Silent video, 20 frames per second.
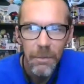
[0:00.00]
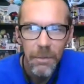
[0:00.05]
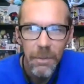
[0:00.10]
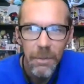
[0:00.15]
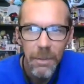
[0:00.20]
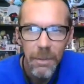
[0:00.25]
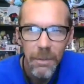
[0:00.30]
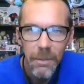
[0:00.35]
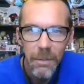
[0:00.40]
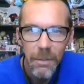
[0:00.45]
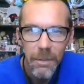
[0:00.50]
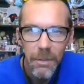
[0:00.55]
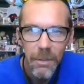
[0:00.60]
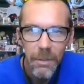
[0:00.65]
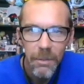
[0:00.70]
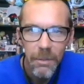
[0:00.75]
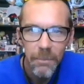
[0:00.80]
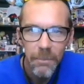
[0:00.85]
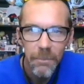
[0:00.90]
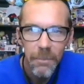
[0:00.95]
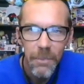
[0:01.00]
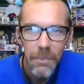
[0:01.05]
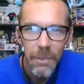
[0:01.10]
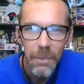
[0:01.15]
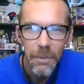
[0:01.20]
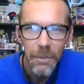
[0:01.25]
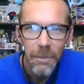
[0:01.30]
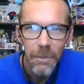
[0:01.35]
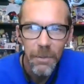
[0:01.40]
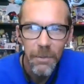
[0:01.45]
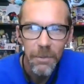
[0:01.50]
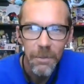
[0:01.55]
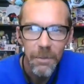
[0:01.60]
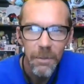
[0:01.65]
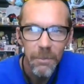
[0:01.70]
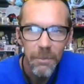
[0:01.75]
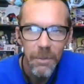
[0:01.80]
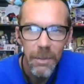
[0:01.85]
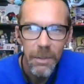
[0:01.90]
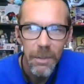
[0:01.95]
Disney Nerd Herders
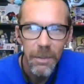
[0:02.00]
already.